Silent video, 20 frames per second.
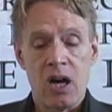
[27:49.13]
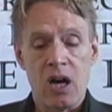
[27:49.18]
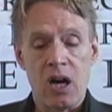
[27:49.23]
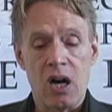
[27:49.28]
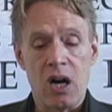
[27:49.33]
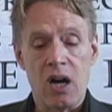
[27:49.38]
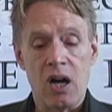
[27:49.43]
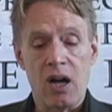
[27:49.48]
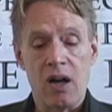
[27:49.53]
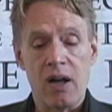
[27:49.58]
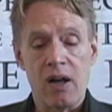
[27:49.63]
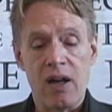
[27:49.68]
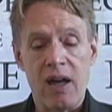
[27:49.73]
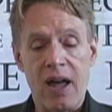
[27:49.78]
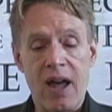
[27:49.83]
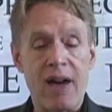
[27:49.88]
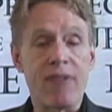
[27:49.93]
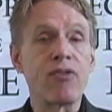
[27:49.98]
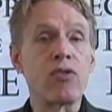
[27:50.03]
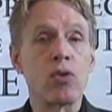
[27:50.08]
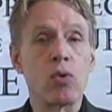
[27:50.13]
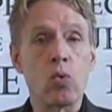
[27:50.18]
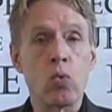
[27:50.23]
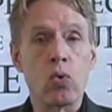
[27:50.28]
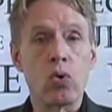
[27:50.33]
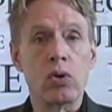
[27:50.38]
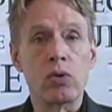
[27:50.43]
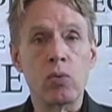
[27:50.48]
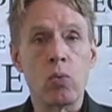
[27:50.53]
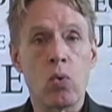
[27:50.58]
after
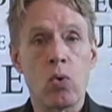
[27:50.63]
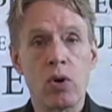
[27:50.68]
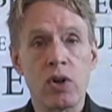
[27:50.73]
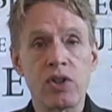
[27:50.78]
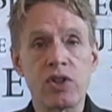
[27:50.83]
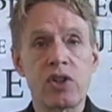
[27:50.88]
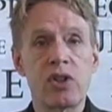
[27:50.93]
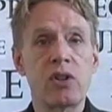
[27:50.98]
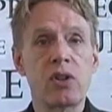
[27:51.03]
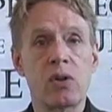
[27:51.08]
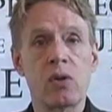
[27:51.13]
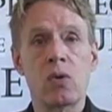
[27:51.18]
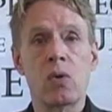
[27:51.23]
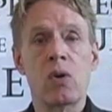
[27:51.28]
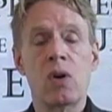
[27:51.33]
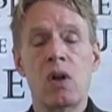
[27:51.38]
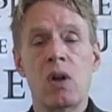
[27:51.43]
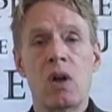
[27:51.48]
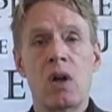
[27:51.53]
World War II